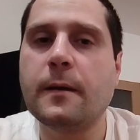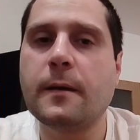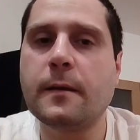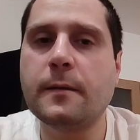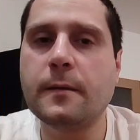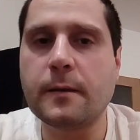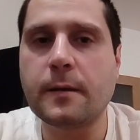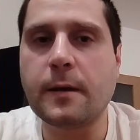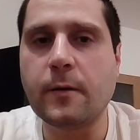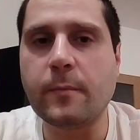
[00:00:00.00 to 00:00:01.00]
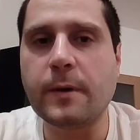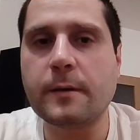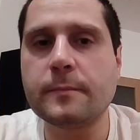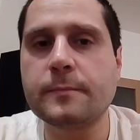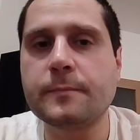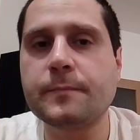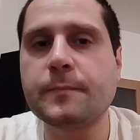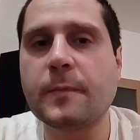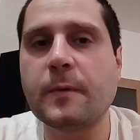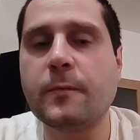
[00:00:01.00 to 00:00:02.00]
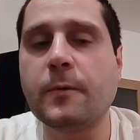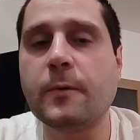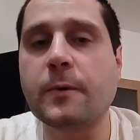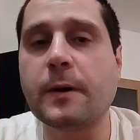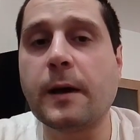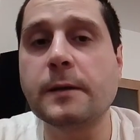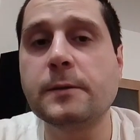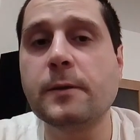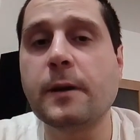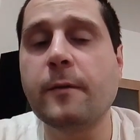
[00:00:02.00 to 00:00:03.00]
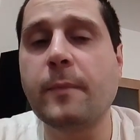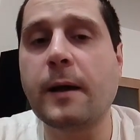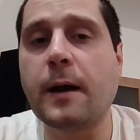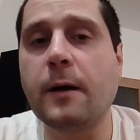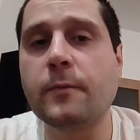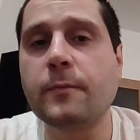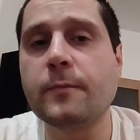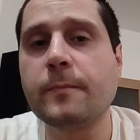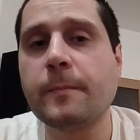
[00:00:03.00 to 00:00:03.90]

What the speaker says: He didn't heal me, for I still have my cough,